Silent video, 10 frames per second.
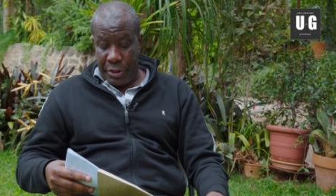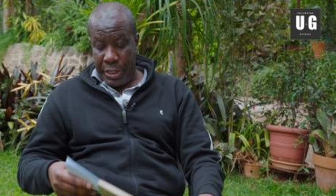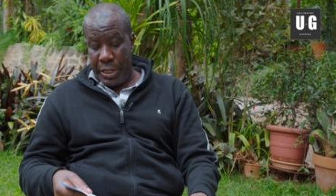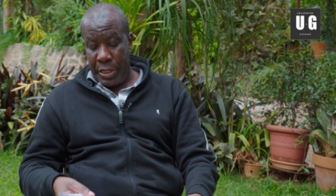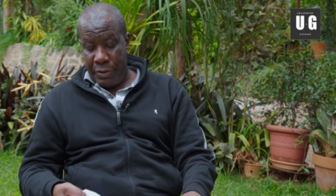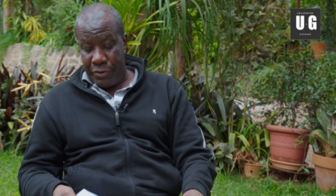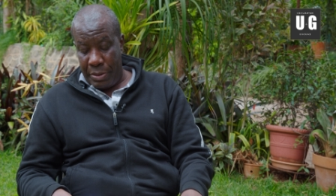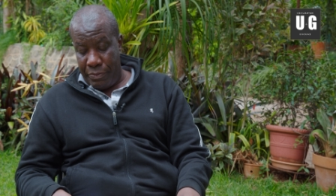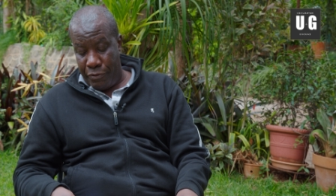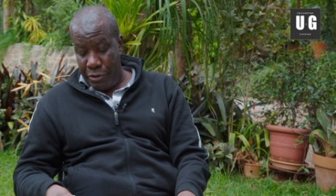I have
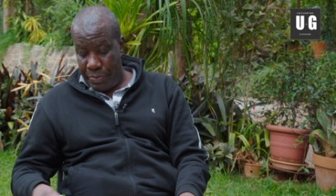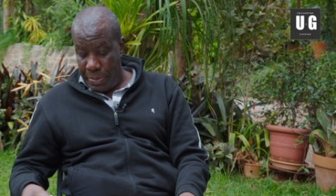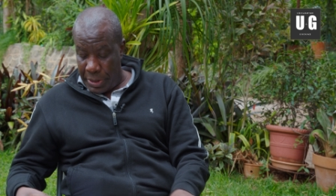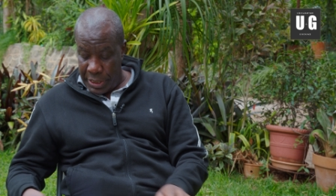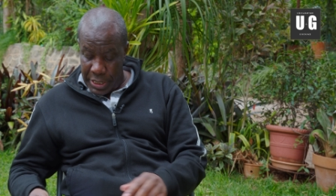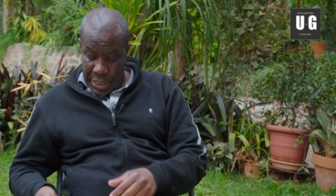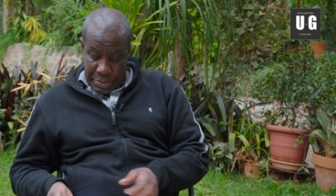some few papers here.